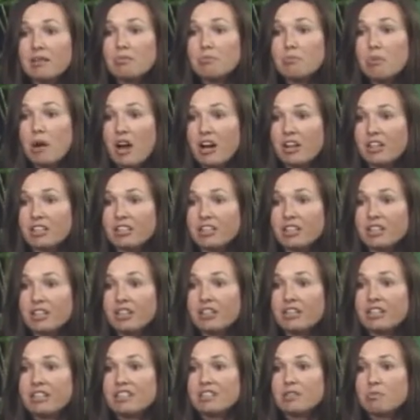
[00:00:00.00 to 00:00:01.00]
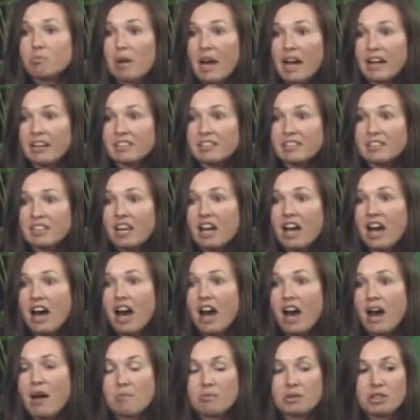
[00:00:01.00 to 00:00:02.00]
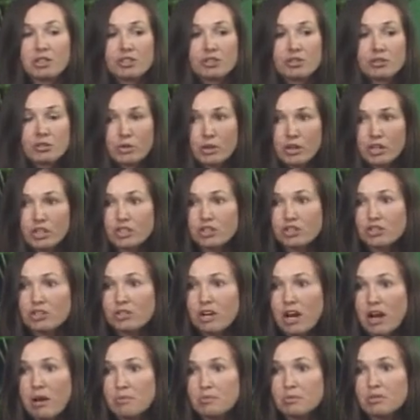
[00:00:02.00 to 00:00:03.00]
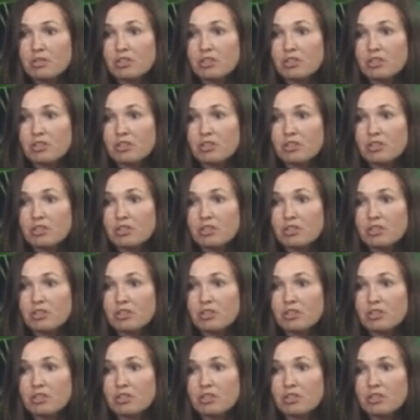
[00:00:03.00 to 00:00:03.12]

monitor and inspect your storage drums,